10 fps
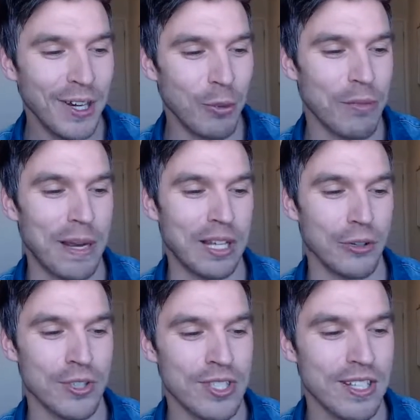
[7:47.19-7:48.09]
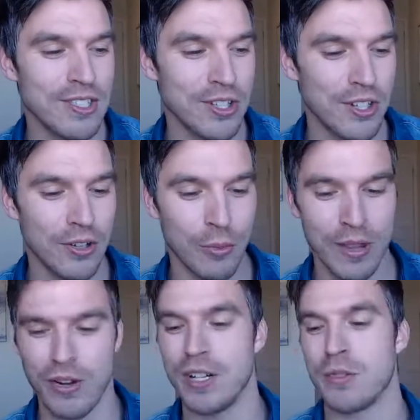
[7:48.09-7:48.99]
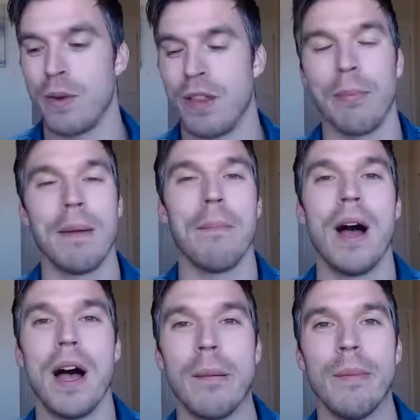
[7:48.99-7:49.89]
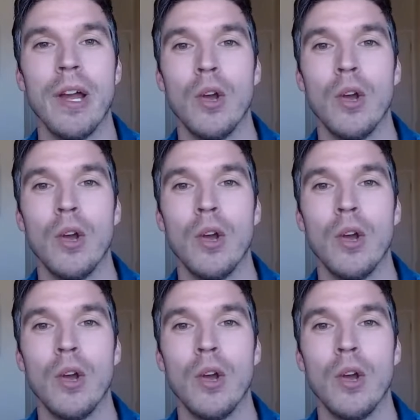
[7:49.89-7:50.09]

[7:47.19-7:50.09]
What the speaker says: little sister, whether it's with my mom,